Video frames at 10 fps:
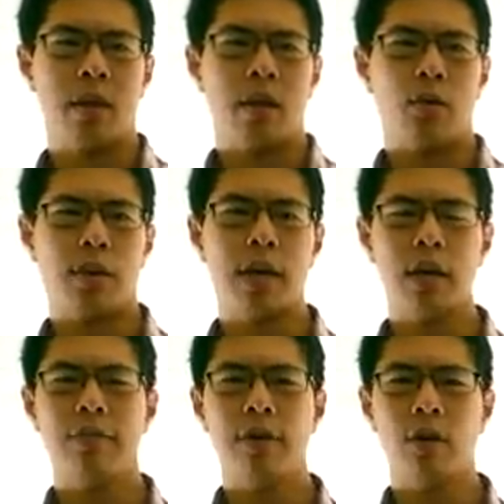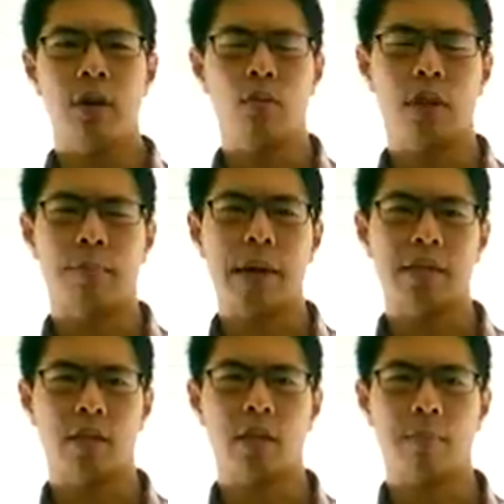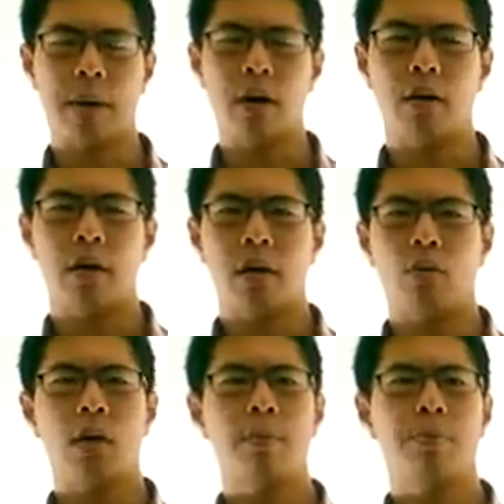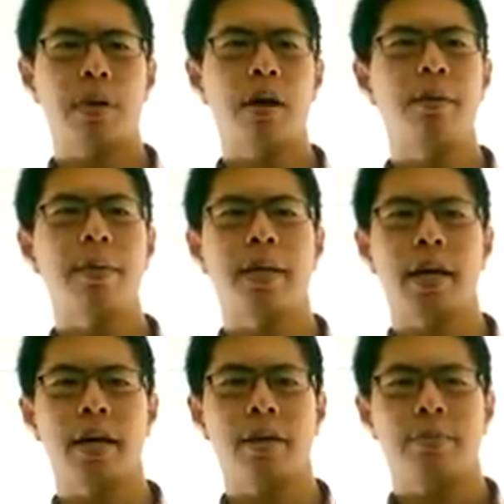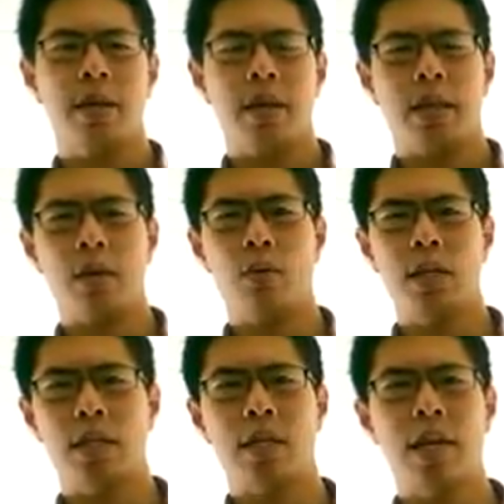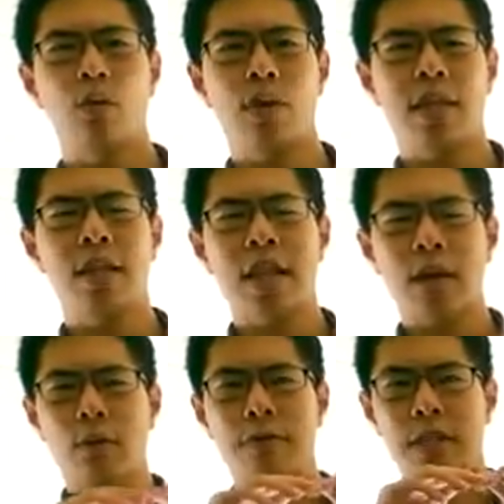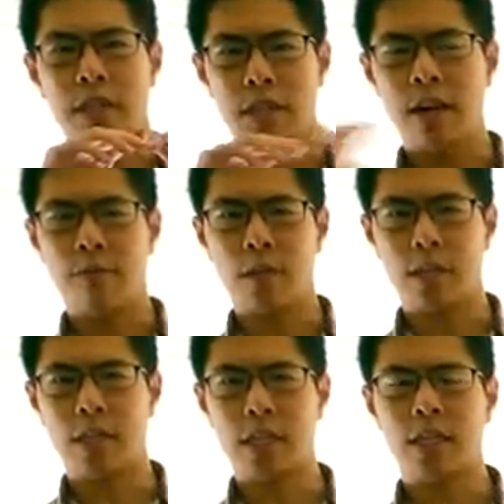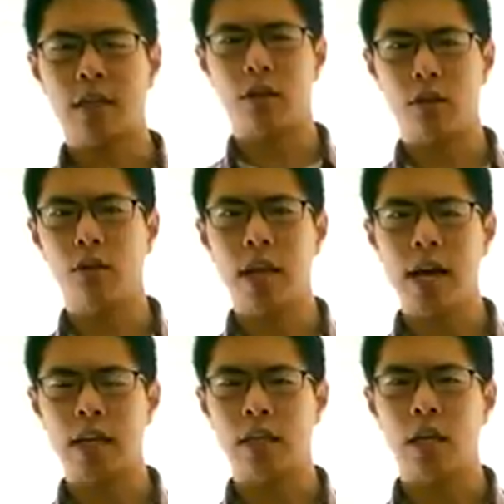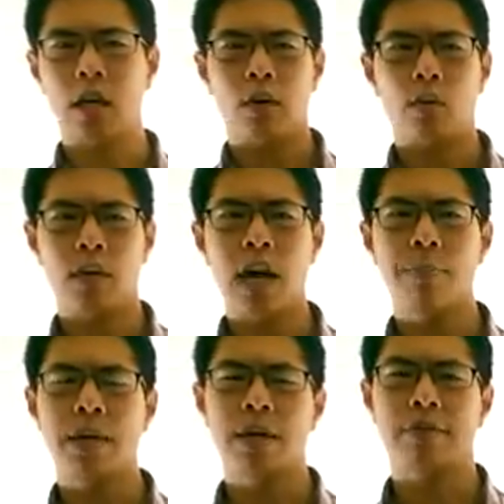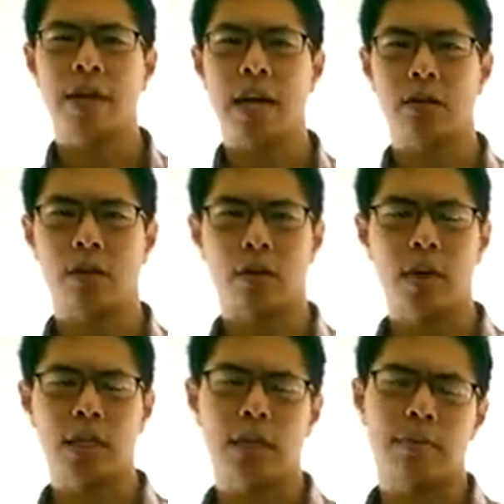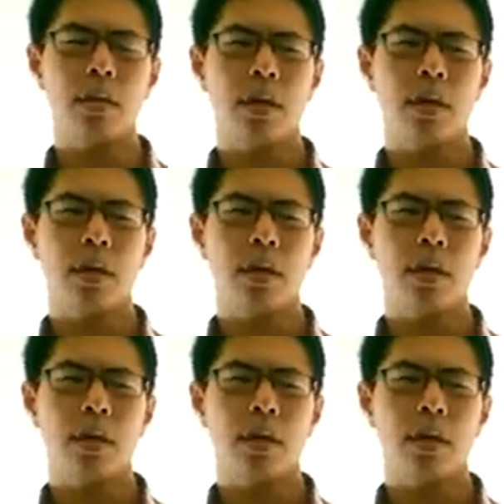Without even knowing what the passage is about, we can probably tell that what is contained within the line reference itself, which is just 2 lines, will not be enough to answer the question.